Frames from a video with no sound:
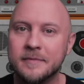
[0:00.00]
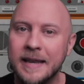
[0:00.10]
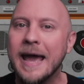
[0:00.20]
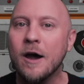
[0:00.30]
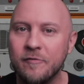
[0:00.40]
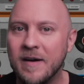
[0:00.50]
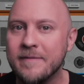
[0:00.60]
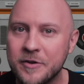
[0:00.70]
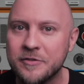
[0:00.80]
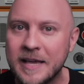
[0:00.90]
Now,
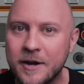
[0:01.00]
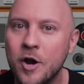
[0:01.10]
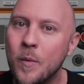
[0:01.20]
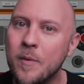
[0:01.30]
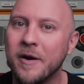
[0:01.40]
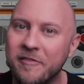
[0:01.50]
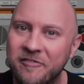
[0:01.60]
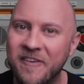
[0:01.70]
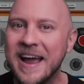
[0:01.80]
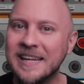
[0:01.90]
five years later, we want to
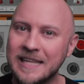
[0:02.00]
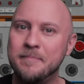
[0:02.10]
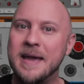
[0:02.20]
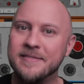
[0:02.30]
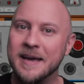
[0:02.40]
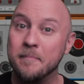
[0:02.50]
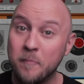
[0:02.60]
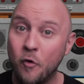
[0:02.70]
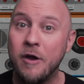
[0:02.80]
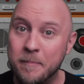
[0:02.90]
finally make that
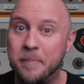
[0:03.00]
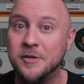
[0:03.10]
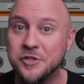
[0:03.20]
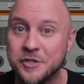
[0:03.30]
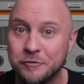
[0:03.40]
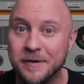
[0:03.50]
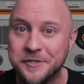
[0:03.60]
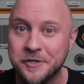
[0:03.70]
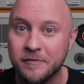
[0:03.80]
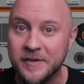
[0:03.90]
more ambitious
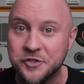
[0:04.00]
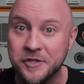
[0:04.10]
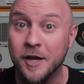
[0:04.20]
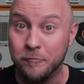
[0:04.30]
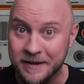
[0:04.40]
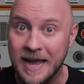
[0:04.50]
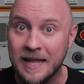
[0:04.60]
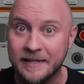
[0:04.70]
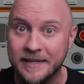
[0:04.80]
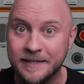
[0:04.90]
original vision a reality.